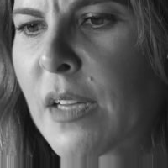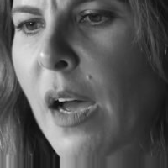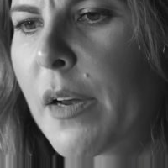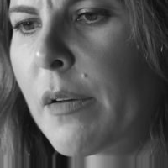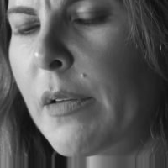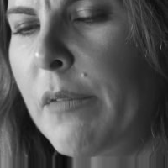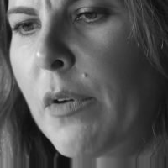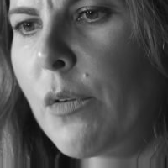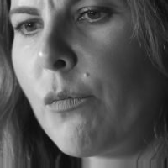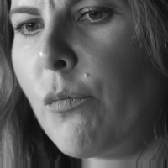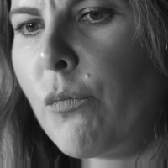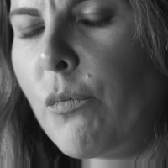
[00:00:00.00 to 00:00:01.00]
got
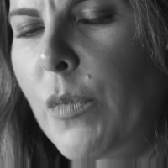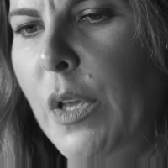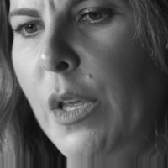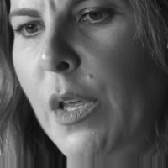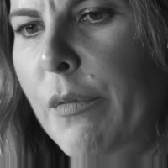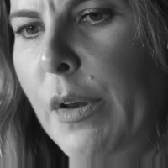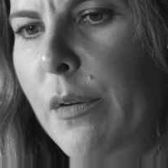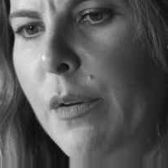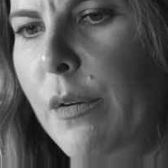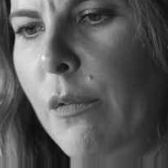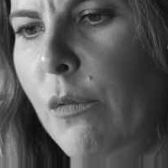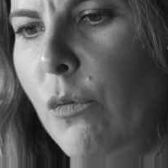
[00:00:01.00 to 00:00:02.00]
even,
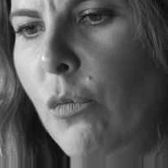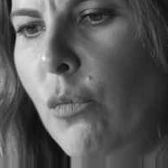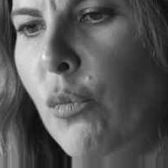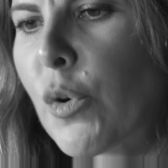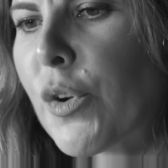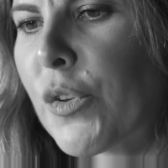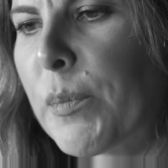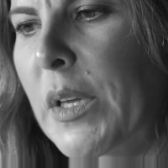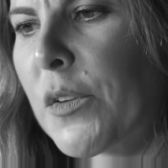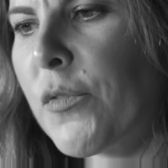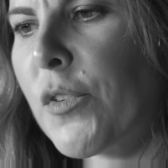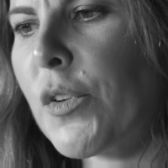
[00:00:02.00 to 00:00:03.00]
even worse,
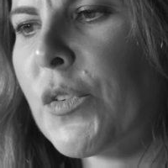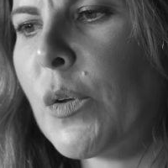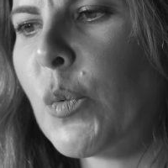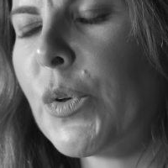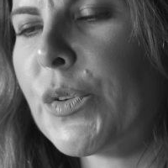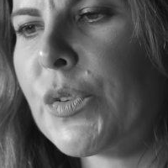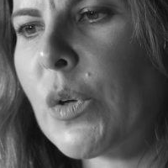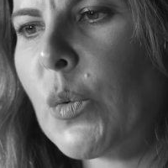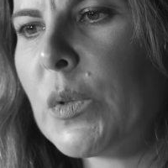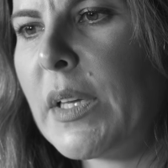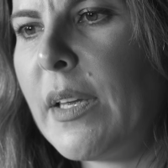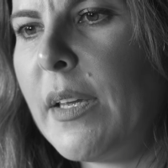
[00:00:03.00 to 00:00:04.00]
because first it was
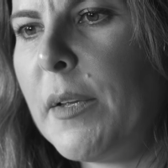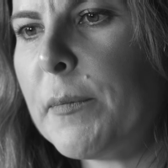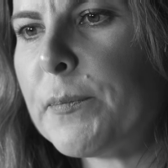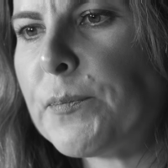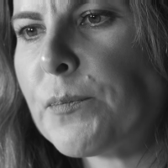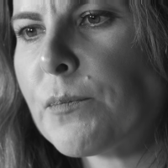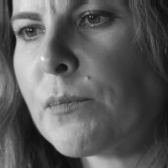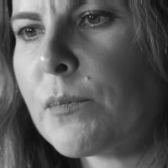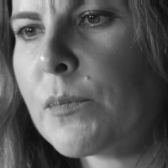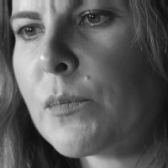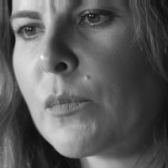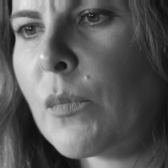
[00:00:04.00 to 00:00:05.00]
only
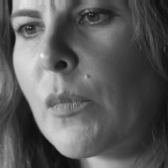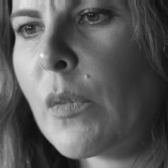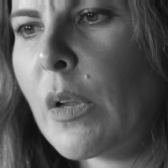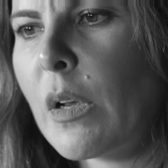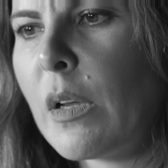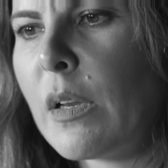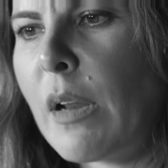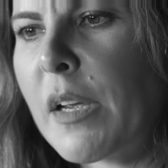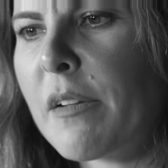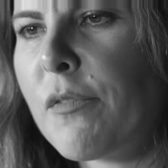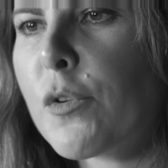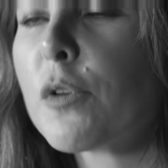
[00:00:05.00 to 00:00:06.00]

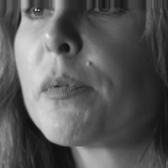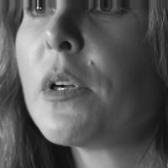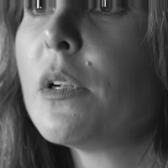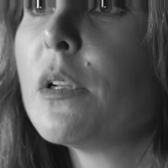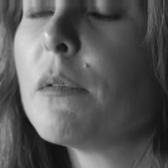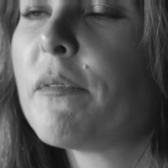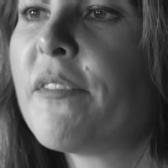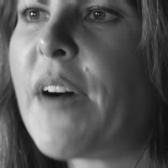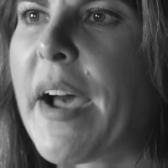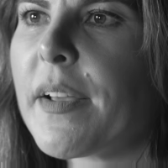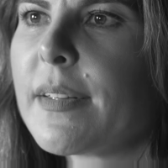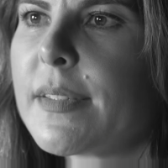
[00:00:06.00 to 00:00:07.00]
like verbal
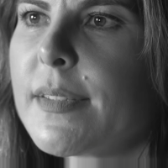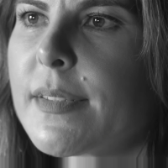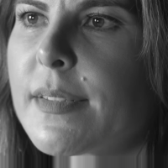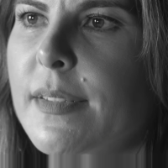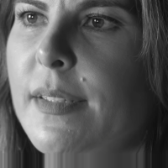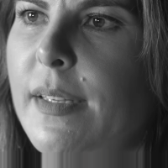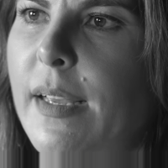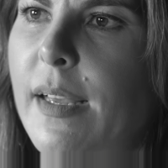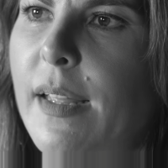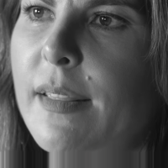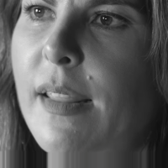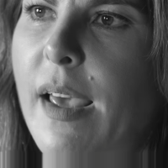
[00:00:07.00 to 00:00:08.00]
violence,
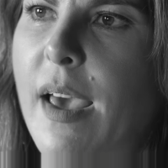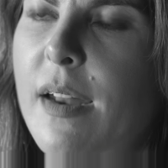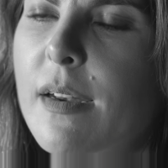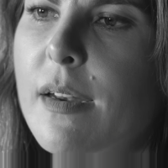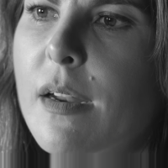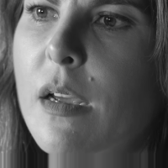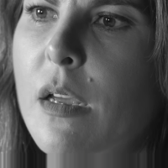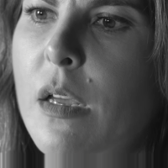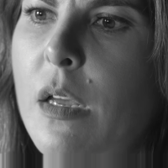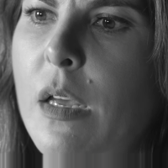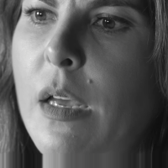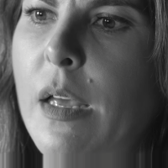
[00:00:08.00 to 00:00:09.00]
and then,
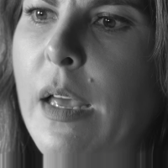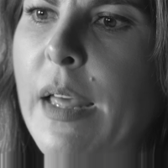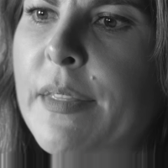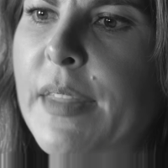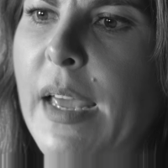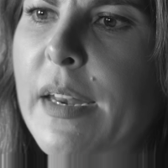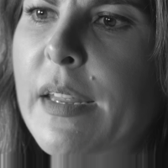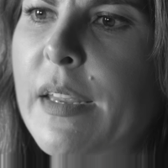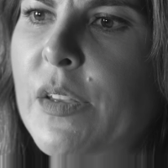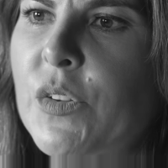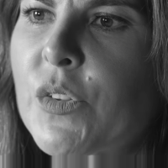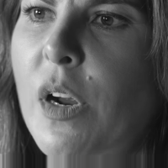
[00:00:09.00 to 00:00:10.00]
and then
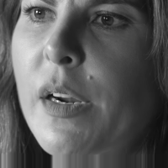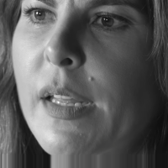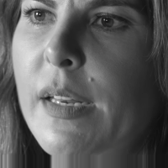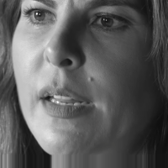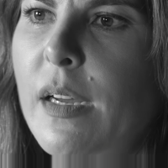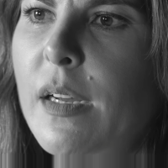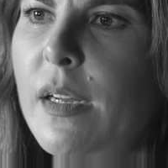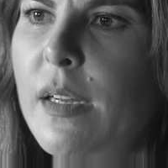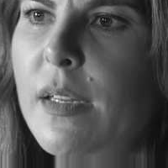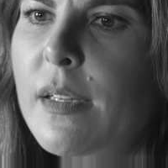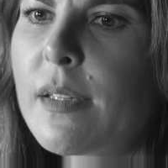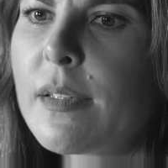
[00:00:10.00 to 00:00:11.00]
he started
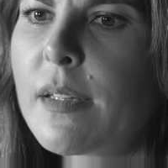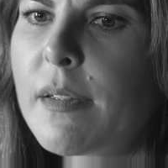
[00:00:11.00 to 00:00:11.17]
uh,